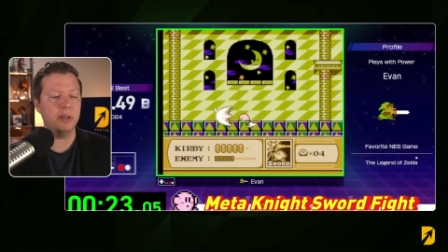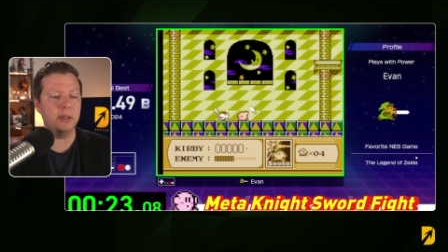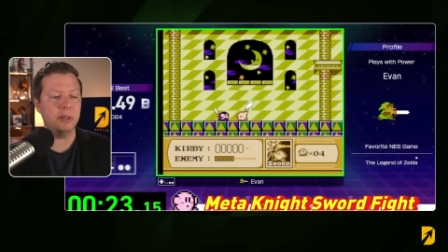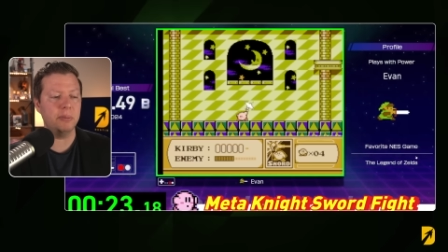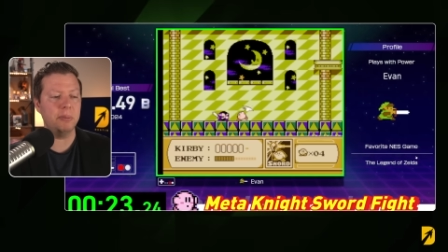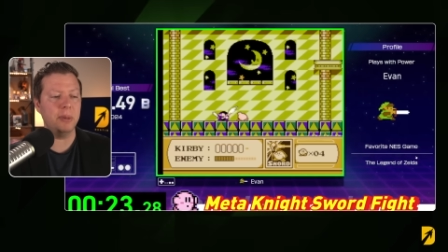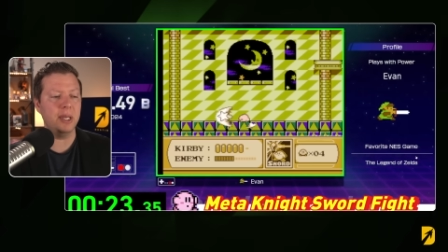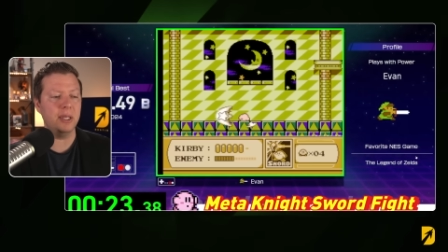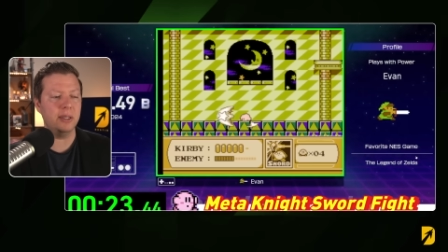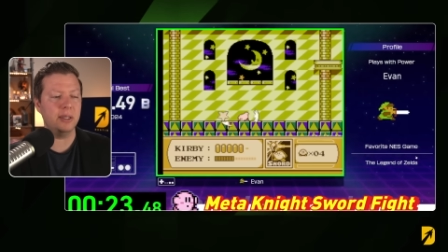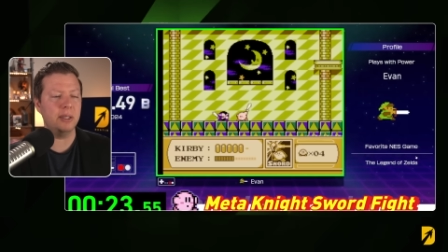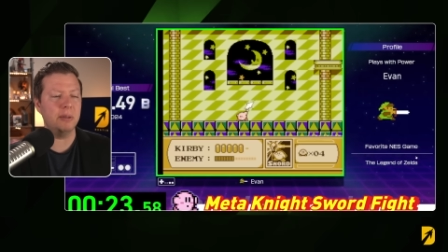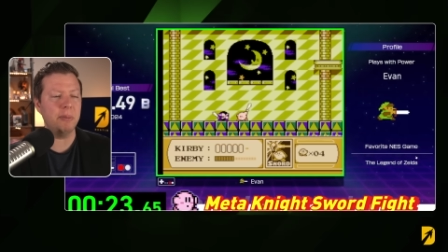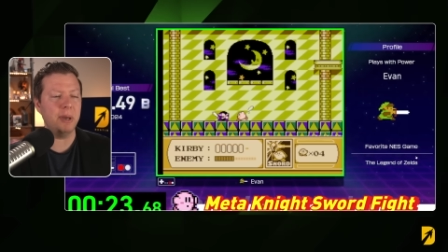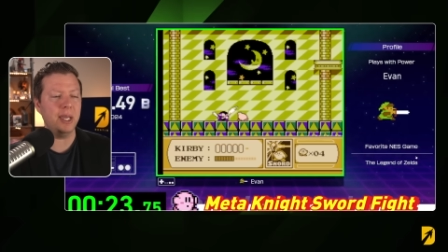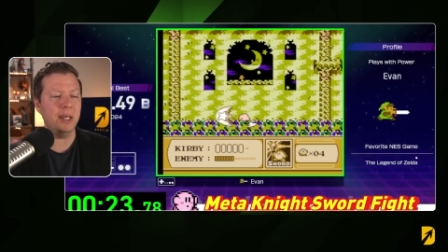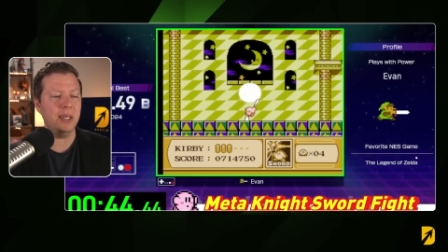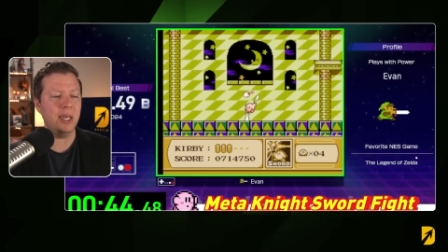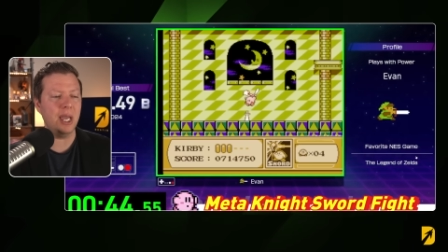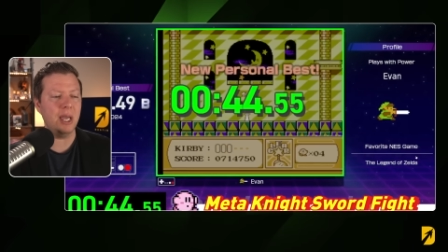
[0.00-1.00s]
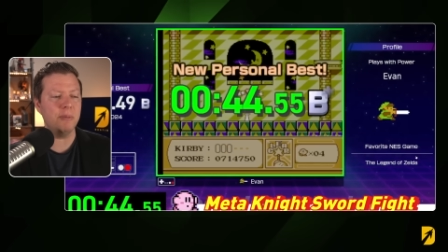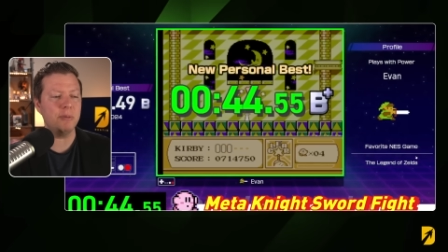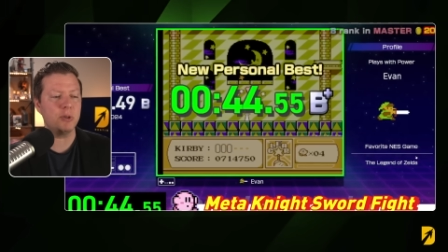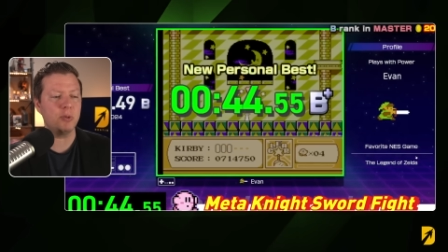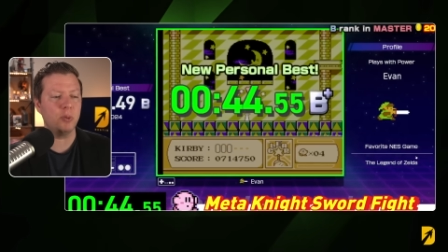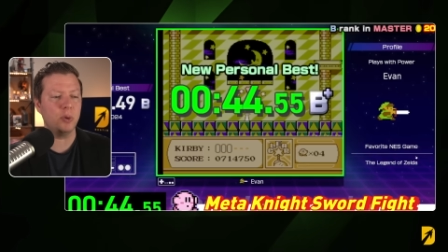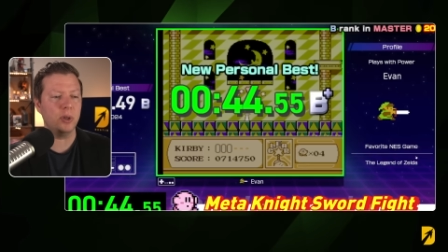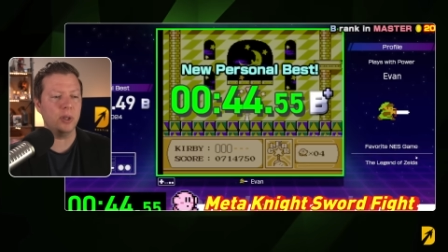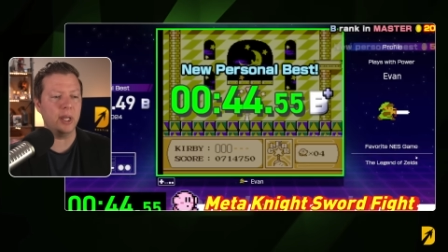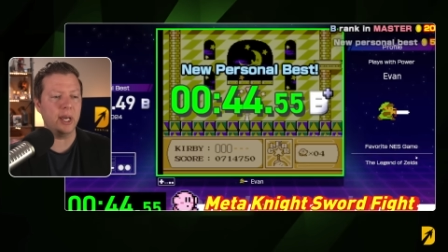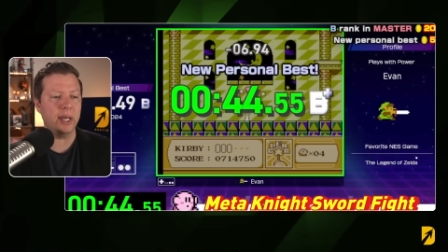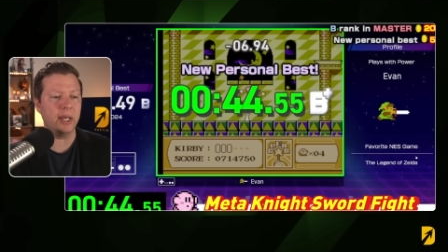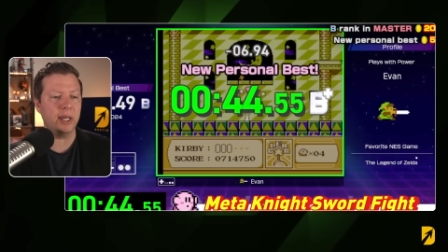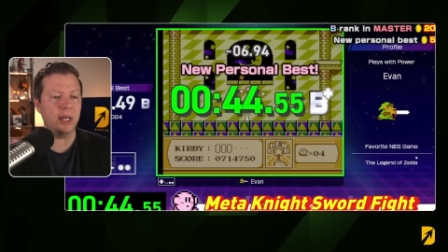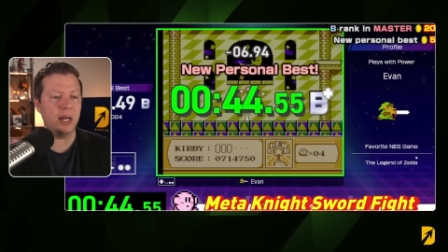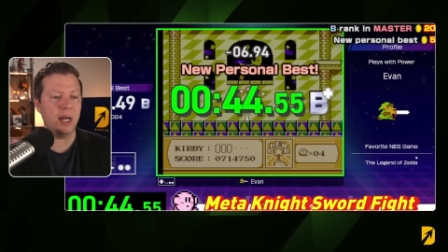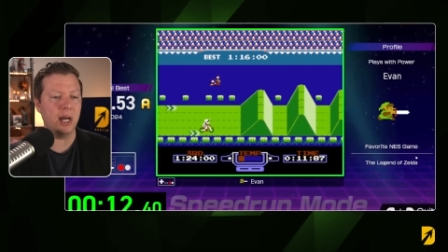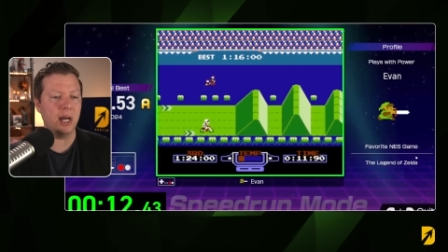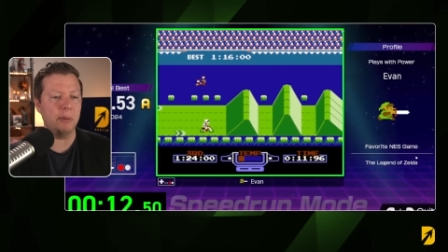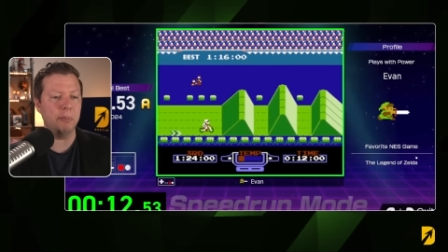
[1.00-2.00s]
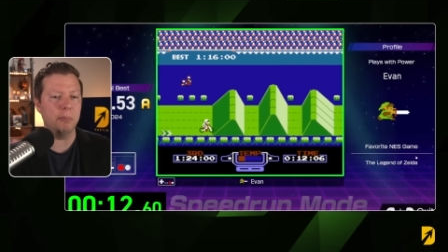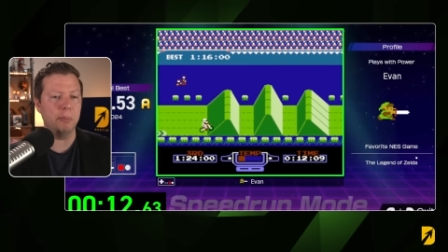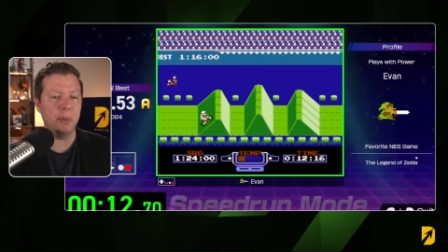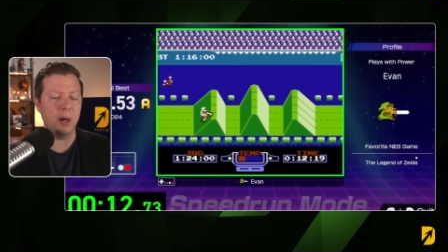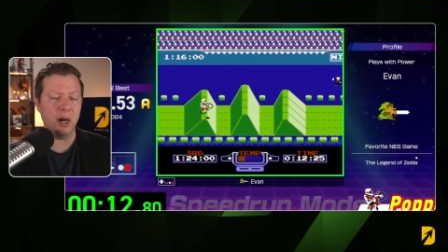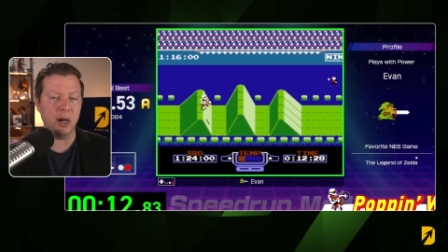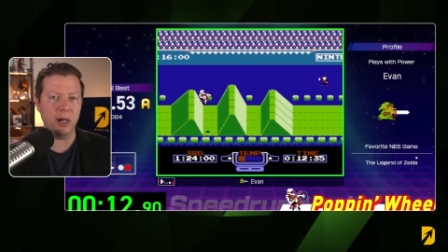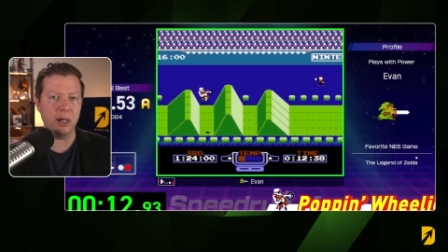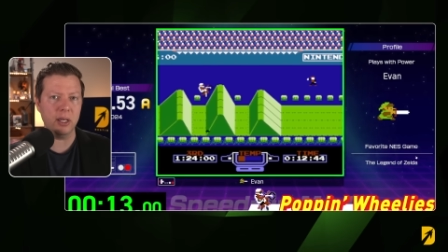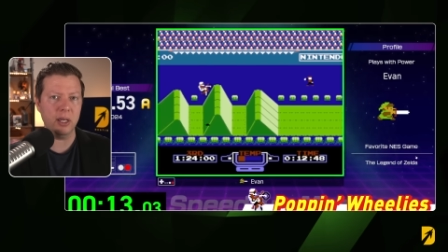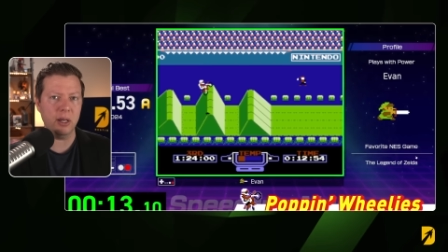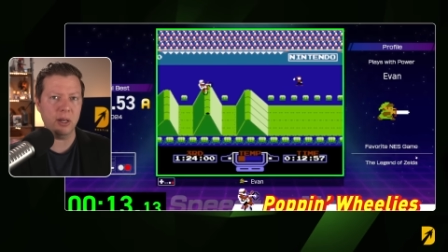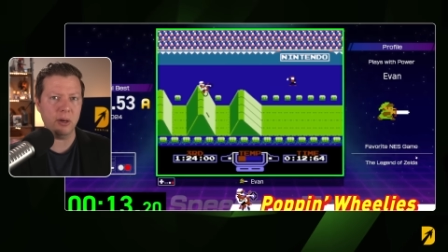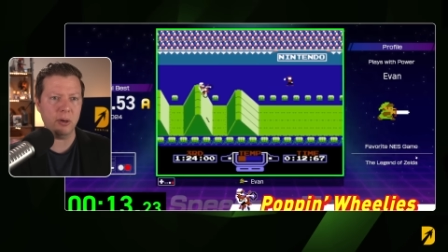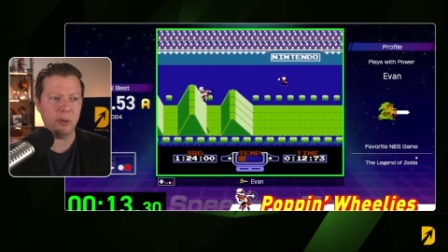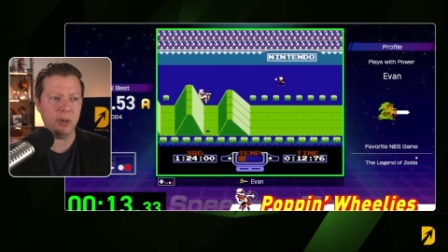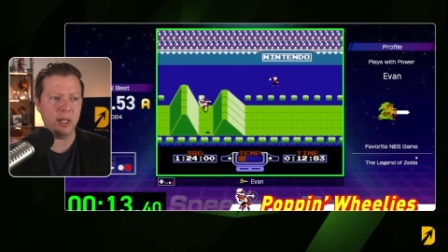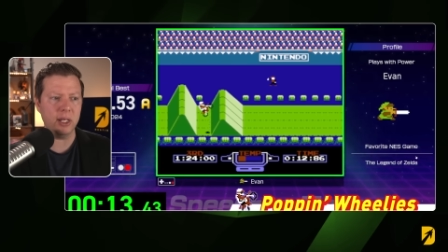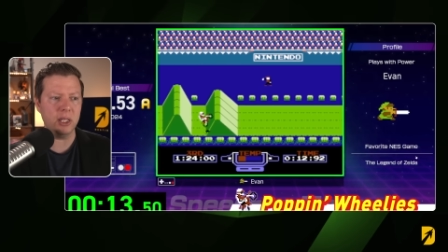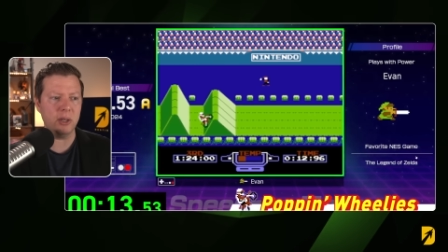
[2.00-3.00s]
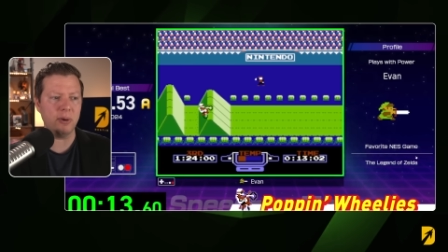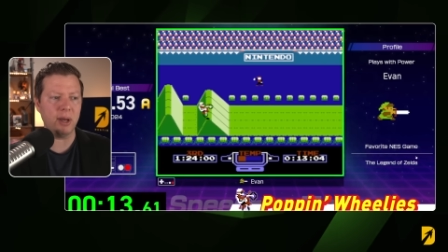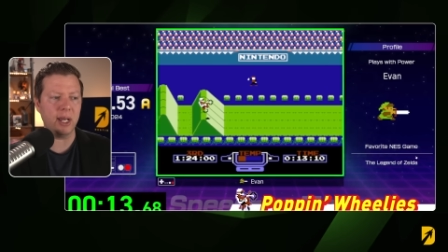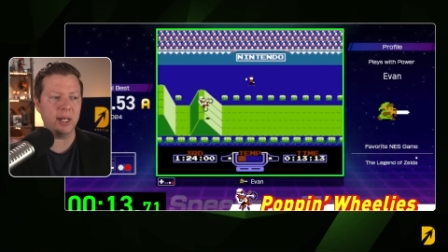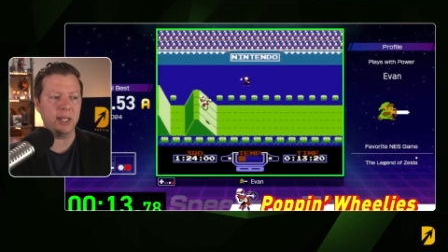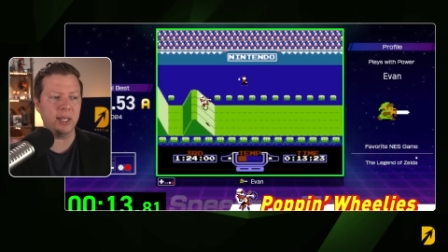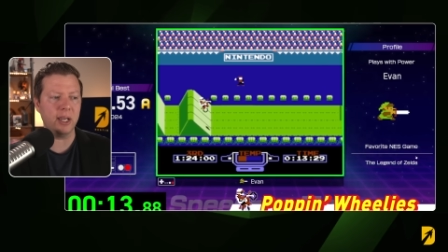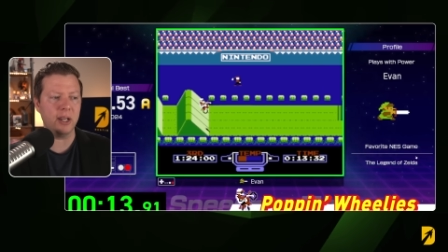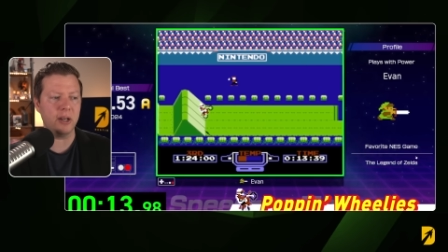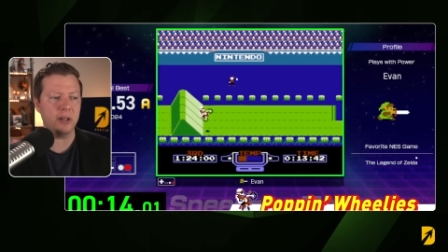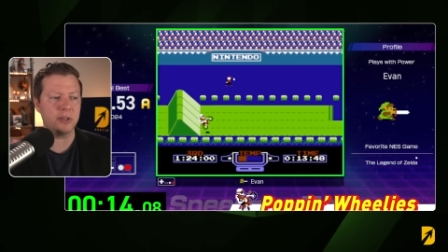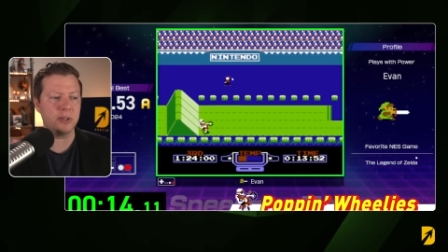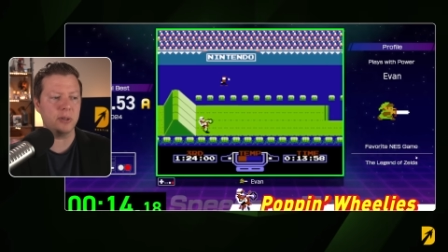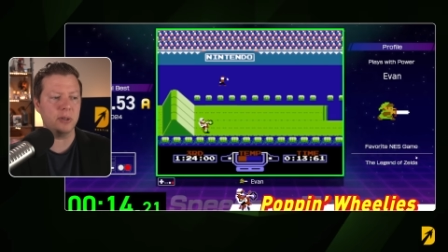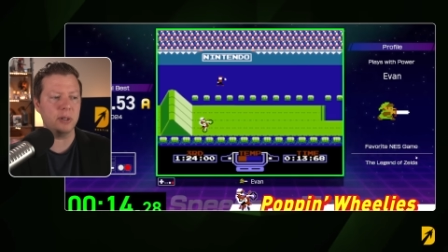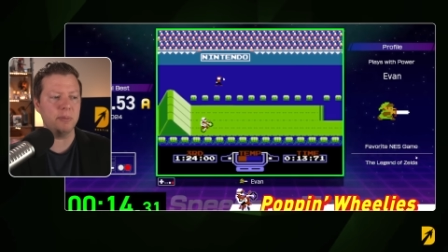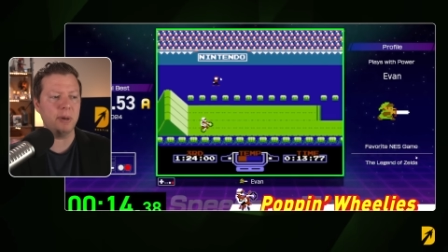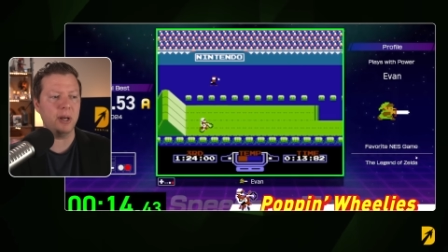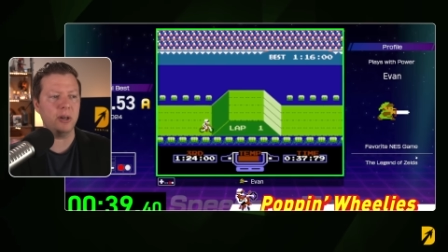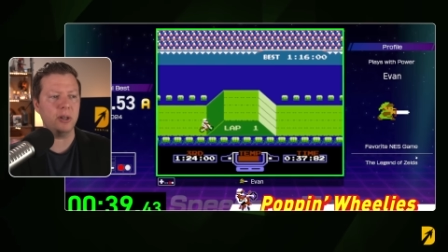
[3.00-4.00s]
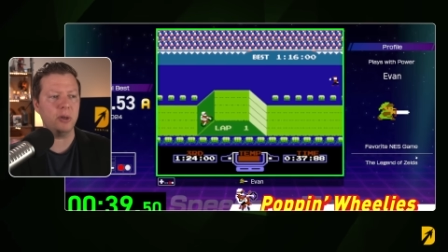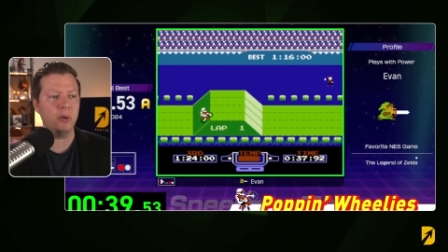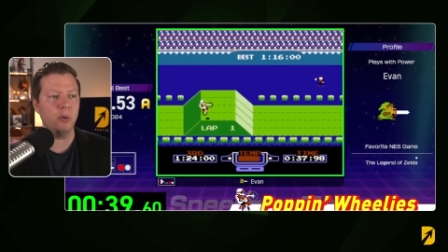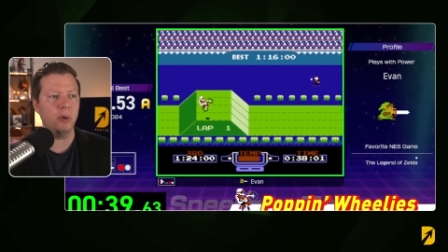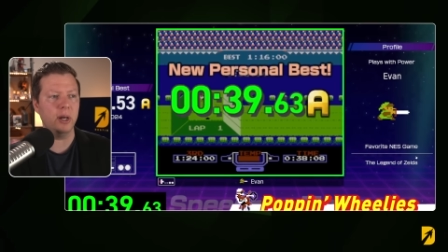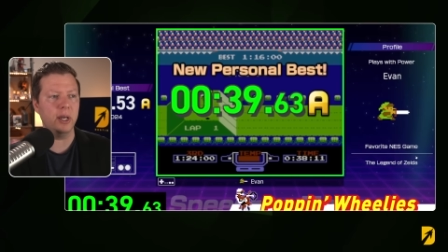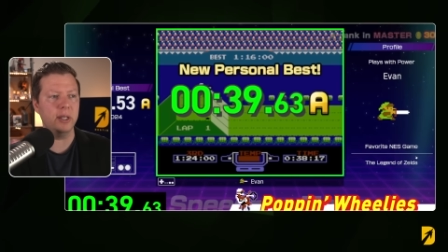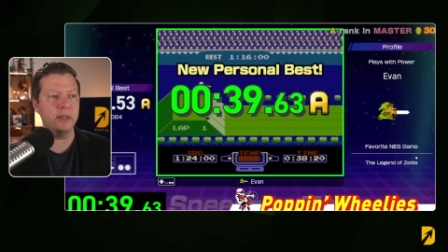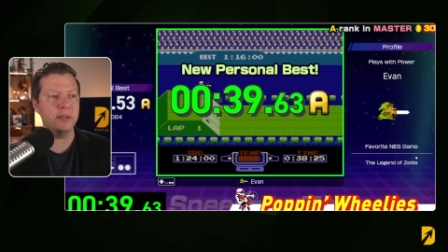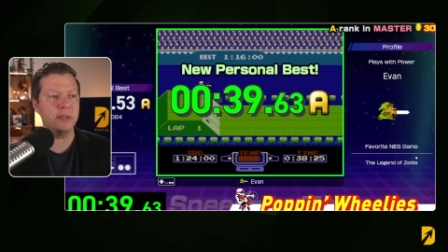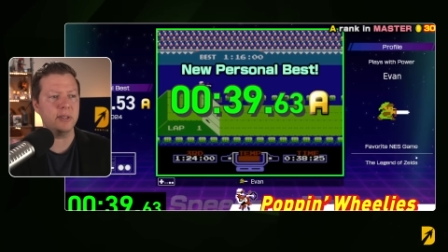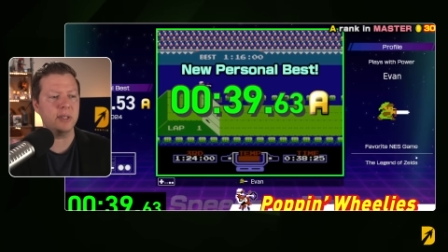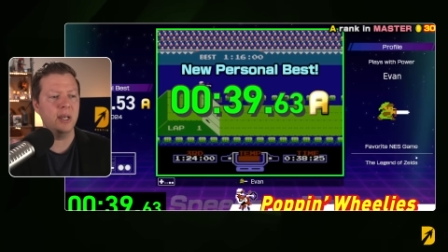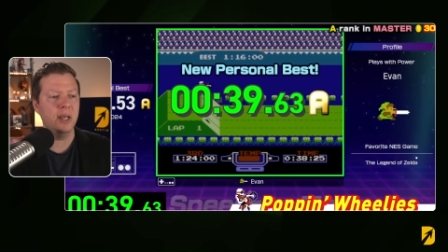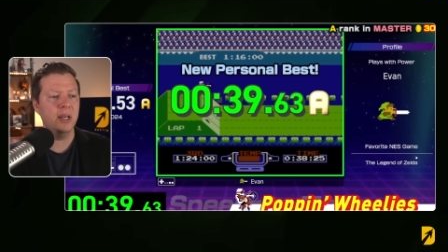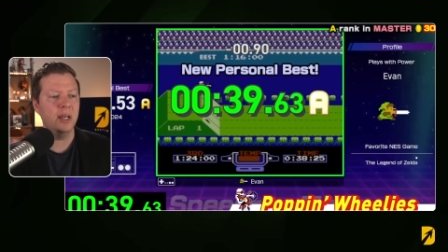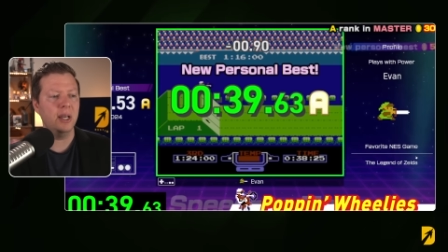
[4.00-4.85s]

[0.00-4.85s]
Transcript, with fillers: the ma- The main games were like uh, Mario, and you had to get a certain amount of coins.